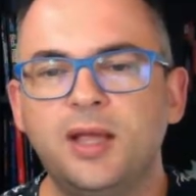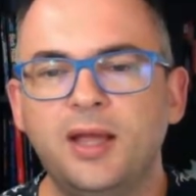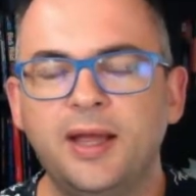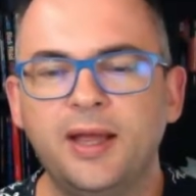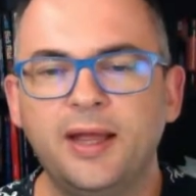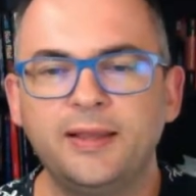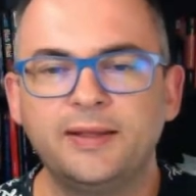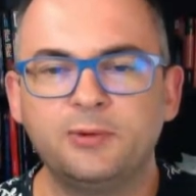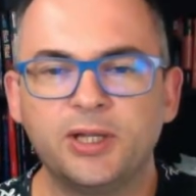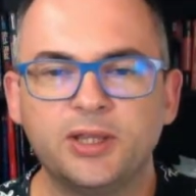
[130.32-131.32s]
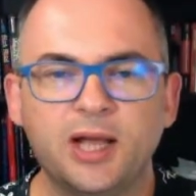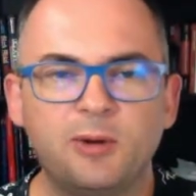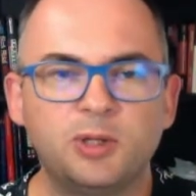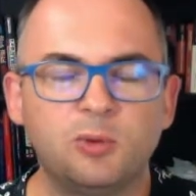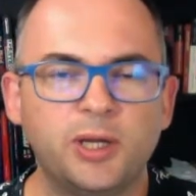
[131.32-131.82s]
And right
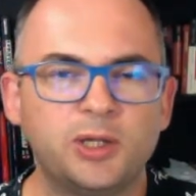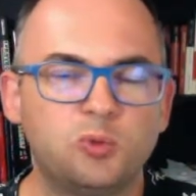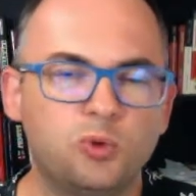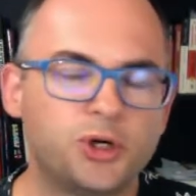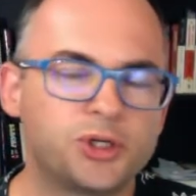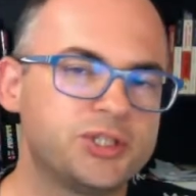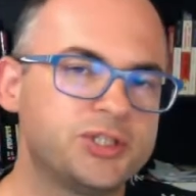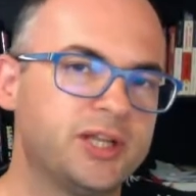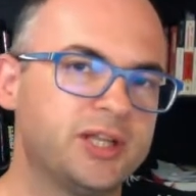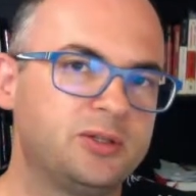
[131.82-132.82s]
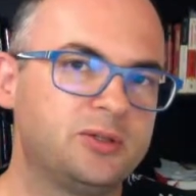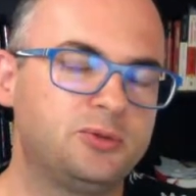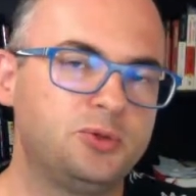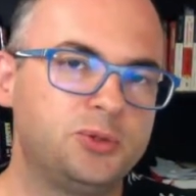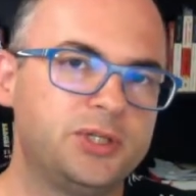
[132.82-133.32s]
now, the way it works is that
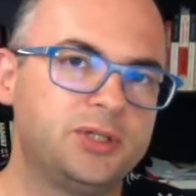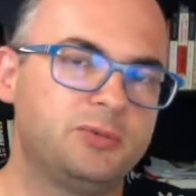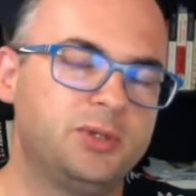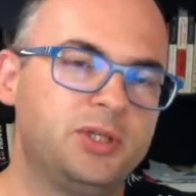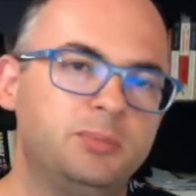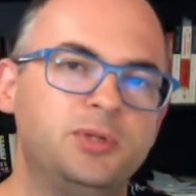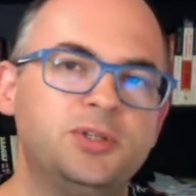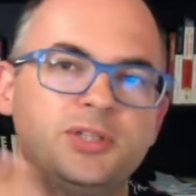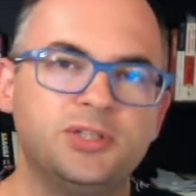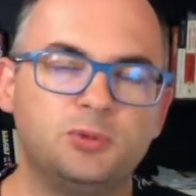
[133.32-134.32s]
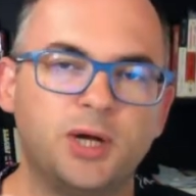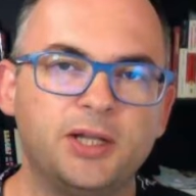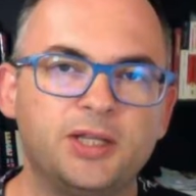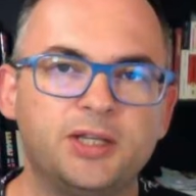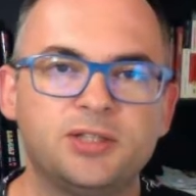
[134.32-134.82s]
when the build is
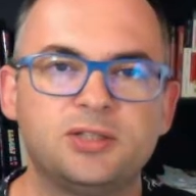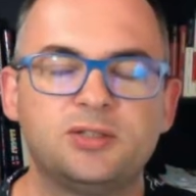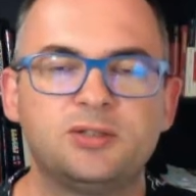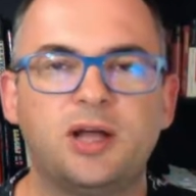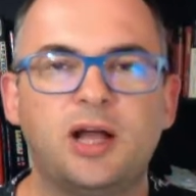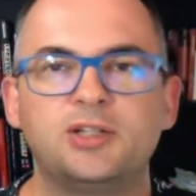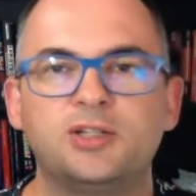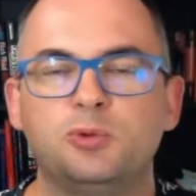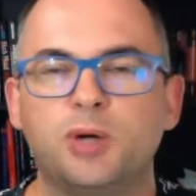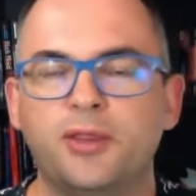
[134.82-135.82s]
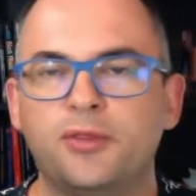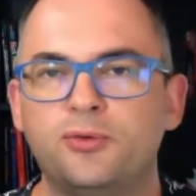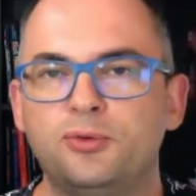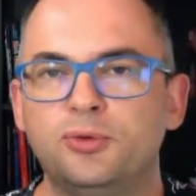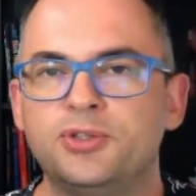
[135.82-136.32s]
running, it's actually running
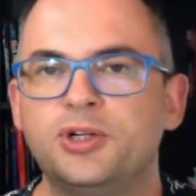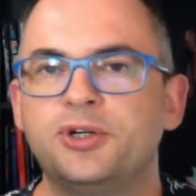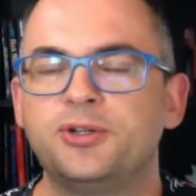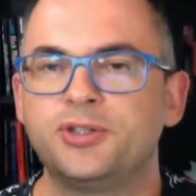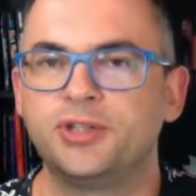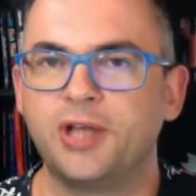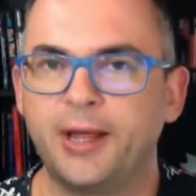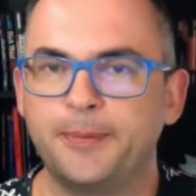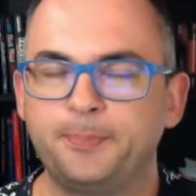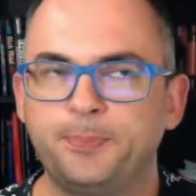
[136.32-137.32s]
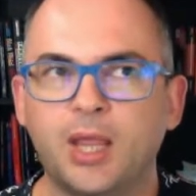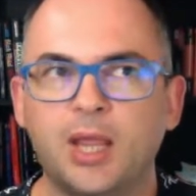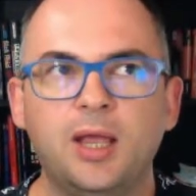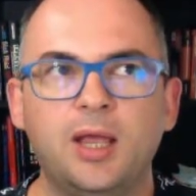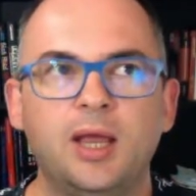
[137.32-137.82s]
through Circle CI.
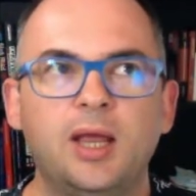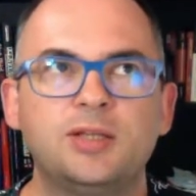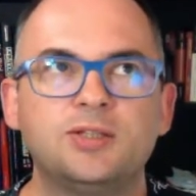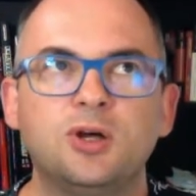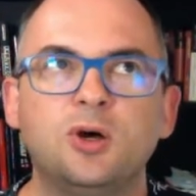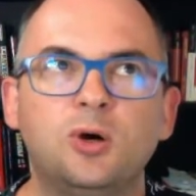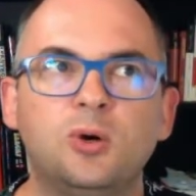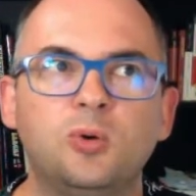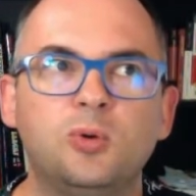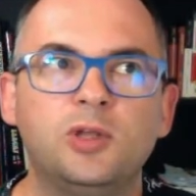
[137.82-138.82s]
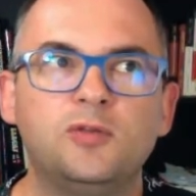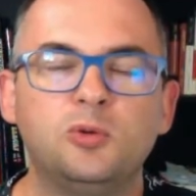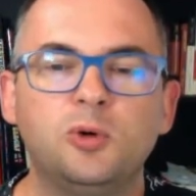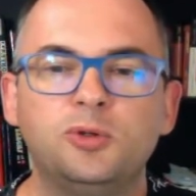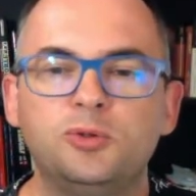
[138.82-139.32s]
So if
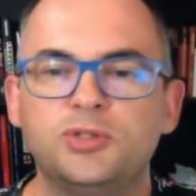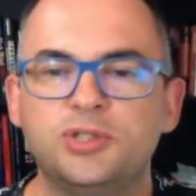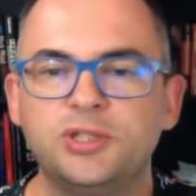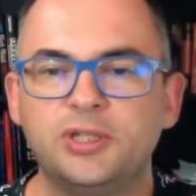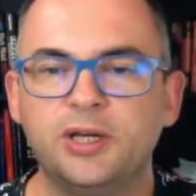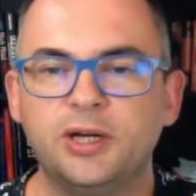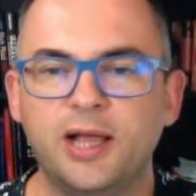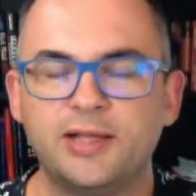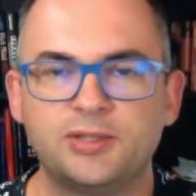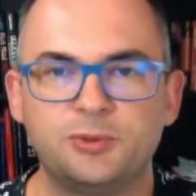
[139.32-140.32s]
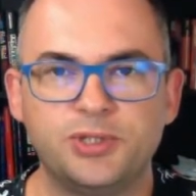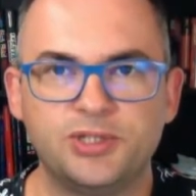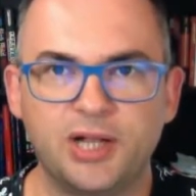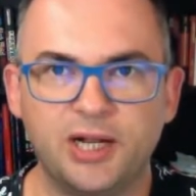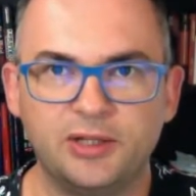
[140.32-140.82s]
you want to see the last
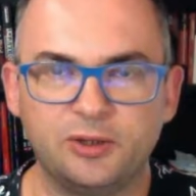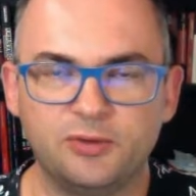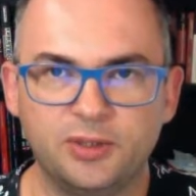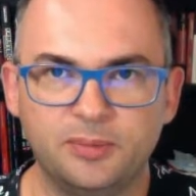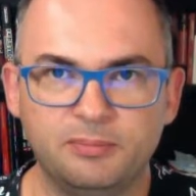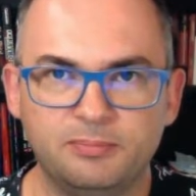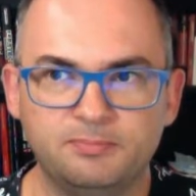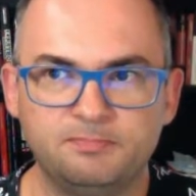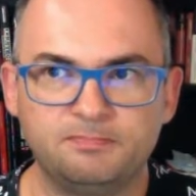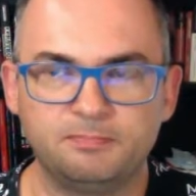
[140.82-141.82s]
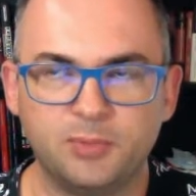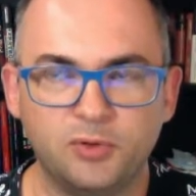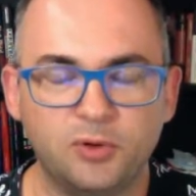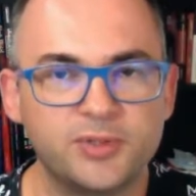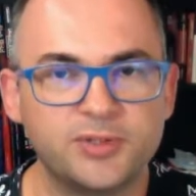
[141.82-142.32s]
result of the
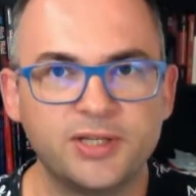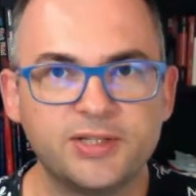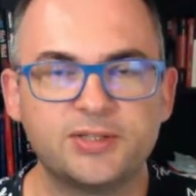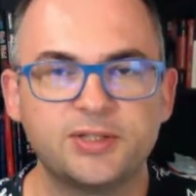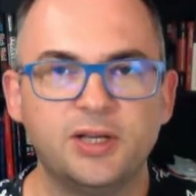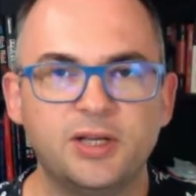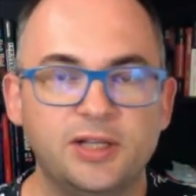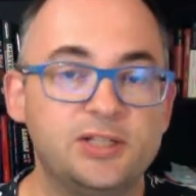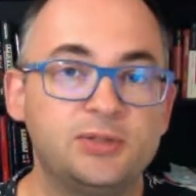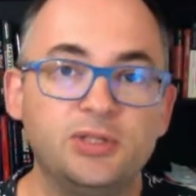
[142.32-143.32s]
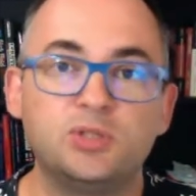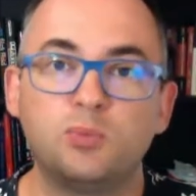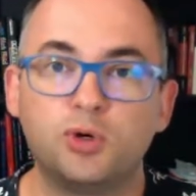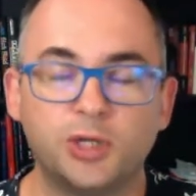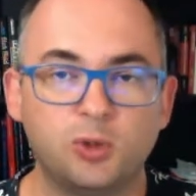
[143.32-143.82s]
performance tests, and it's
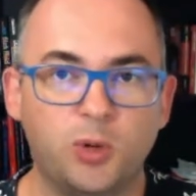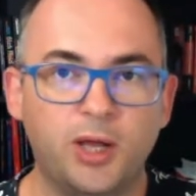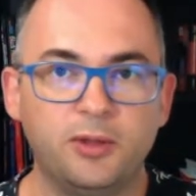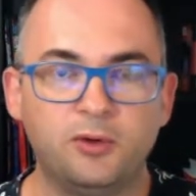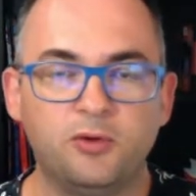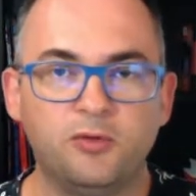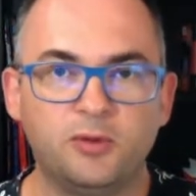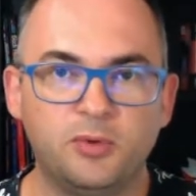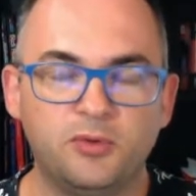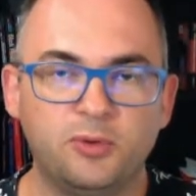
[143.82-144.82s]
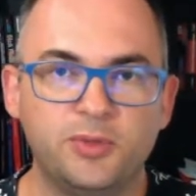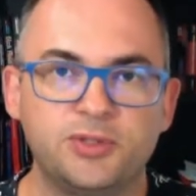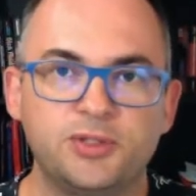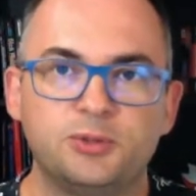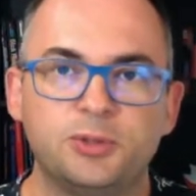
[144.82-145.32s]
more than one of the
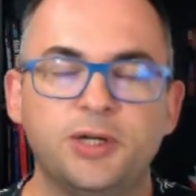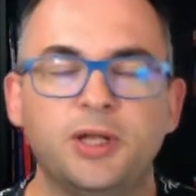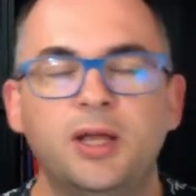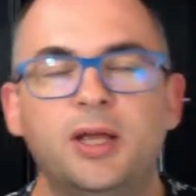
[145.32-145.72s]
performance tests, right?